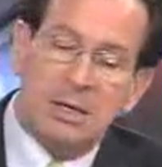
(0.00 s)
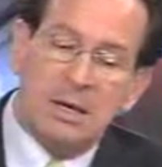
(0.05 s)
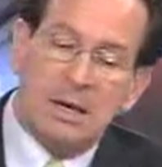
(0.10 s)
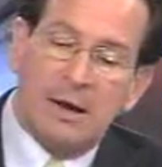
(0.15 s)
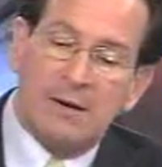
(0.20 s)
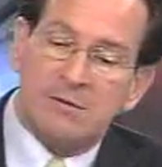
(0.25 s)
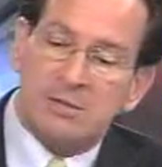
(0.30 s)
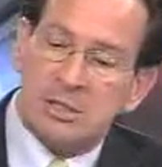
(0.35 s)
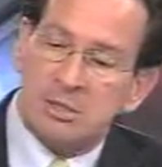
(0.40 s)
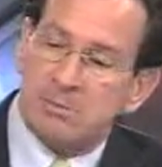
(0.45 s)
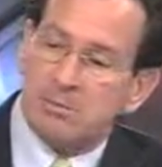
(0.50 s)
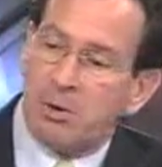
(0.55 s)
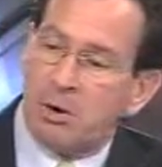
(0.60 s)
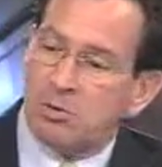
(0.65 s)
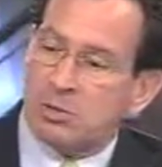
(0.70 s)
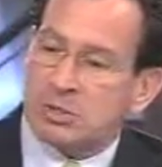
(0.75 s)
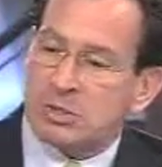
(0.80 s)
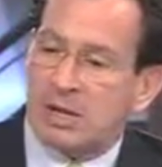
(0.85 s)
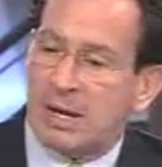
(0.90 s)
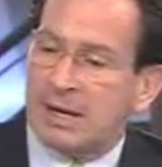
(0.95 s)
I've seen
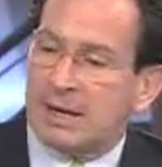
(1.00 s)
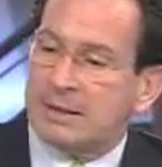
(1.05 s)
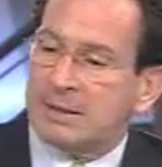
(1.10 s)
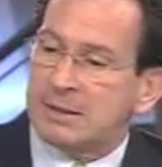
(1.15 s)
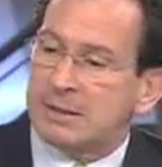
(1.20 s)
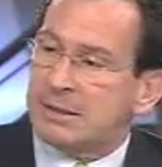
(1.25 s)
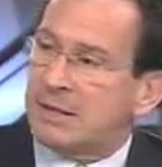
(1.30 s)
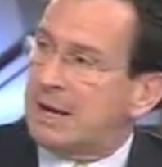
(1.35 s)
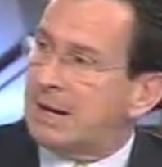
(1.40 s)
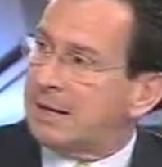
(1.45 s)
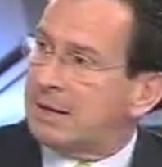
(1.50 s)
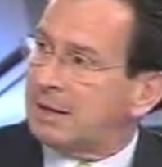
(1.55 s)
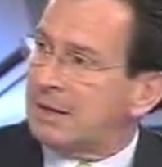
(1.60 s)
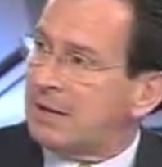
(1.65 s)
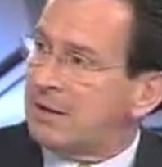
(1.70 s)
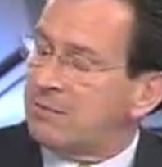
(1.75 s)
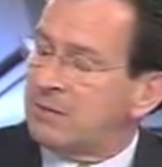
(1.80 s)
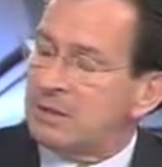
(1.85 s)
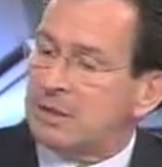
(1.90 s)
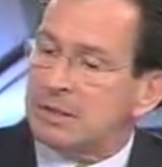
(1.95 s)
post
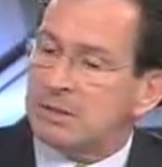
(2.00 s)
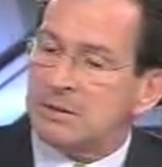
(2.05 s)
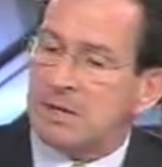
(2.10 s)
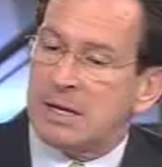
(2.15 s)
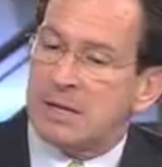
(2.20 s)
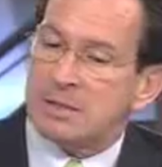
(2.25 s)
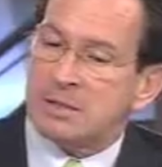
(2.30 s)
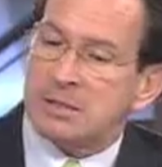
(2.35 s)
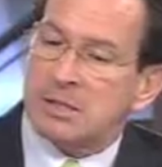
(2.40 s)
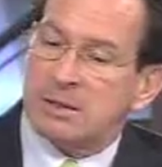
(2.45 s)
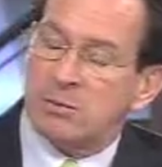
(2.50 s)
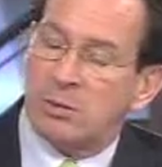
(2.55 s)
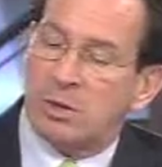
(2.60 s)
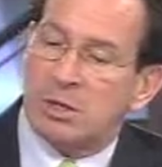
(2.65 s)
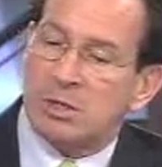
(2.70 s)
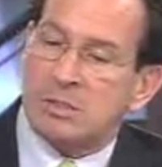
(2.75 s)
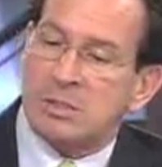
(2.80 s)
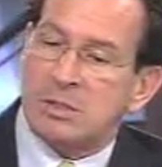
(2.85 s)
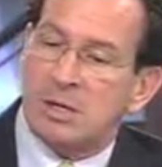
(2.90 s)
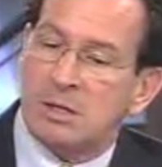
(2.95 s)
9/11 and seen what
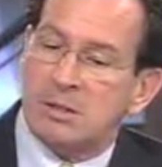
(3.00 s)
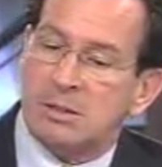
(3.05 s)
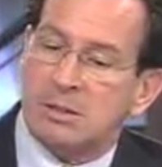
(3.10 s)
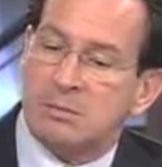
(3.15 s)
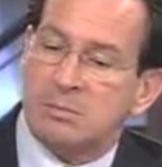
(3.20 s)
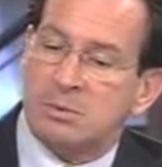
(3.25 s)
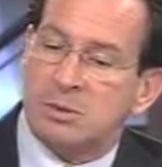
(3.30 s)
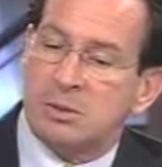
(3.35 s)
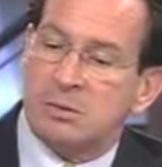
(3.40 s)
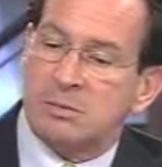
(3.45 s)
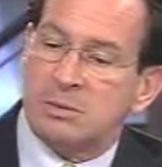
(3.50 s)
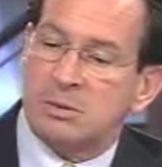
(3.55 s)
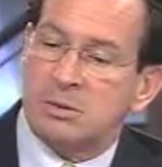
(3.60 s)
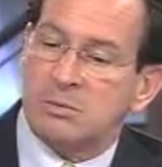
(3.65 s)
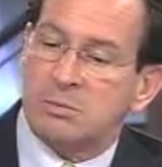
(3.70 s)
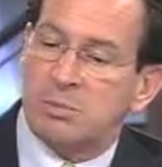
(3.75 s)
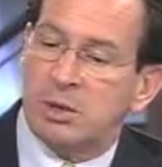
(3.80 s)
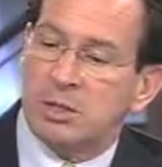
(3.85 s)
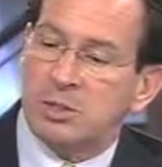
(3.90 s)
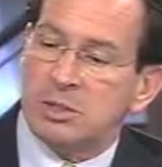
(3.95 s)
it's done to
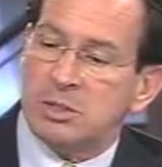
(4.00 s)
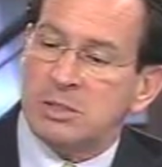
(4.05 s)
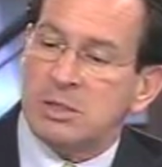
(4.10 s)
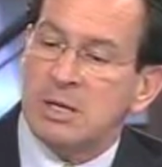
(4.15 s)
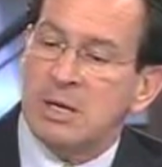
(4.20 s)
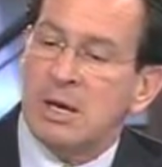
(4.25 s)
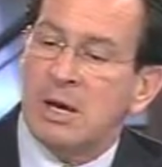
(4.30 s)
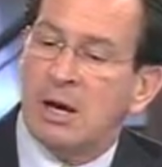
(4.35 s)
budgets.